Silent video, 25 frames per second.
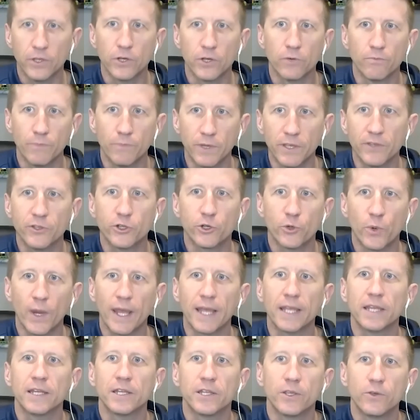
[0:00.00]
be trained
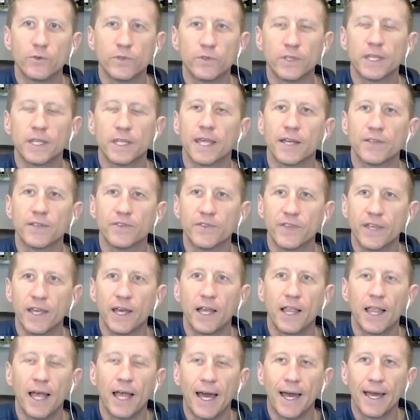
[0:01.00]
in using that
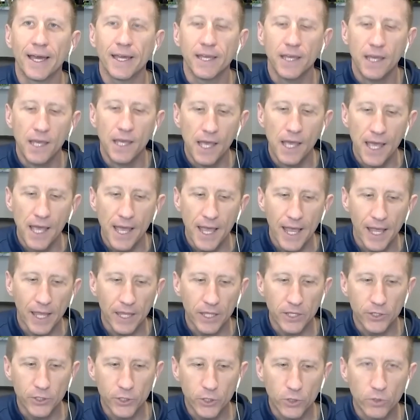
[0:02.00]
CLI and then
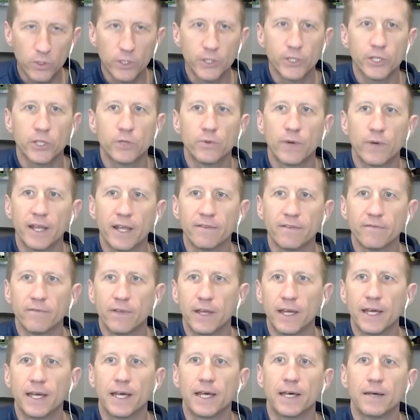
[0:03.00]
tune it to the right
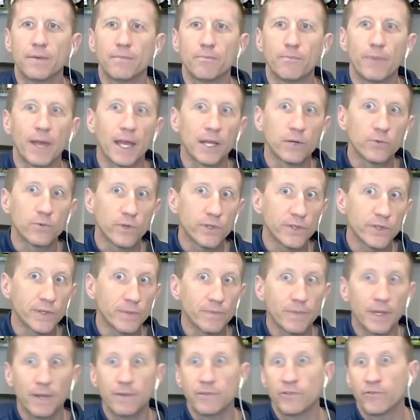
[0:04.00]
bandwidth,
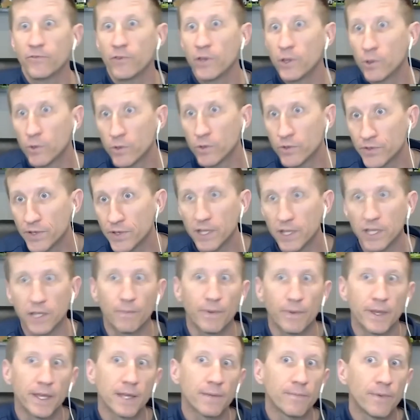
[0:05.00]
sometimes frequency,
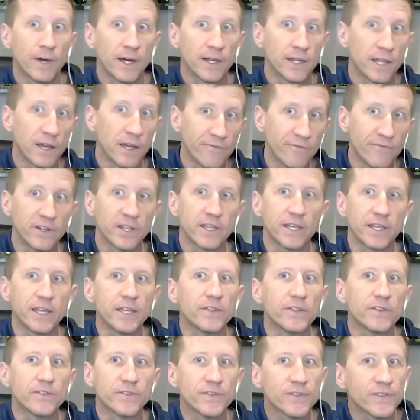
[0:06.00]
depending upon how finicky the
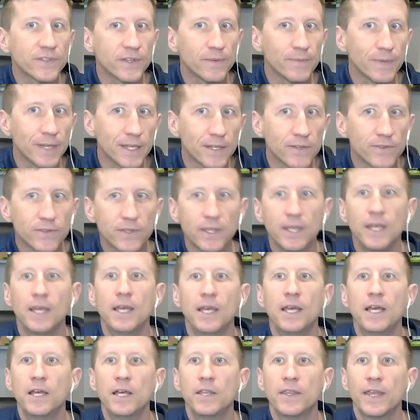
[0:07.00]
system is,
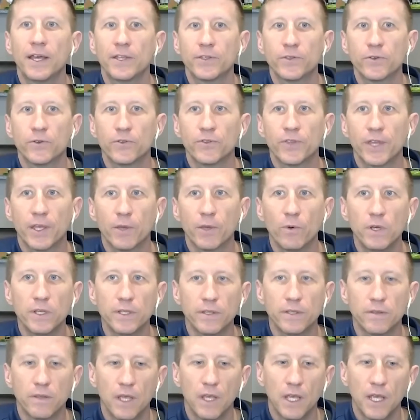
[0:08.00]
that sort of thing.
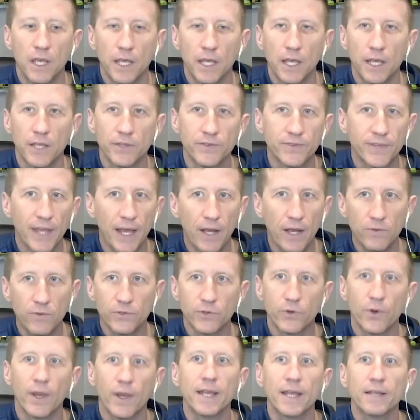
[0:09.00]
It sounds
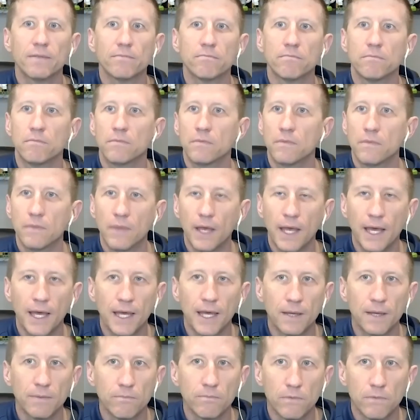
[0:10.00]
great.
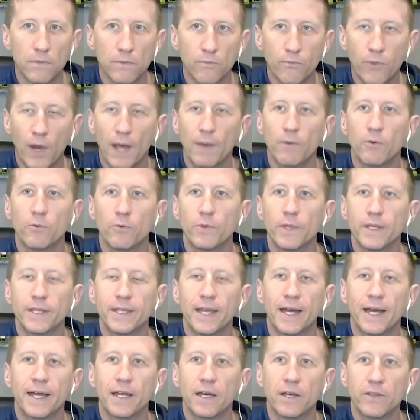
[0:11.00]
Probably not
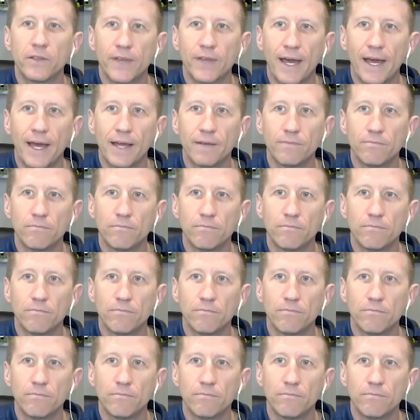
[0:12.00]
all that.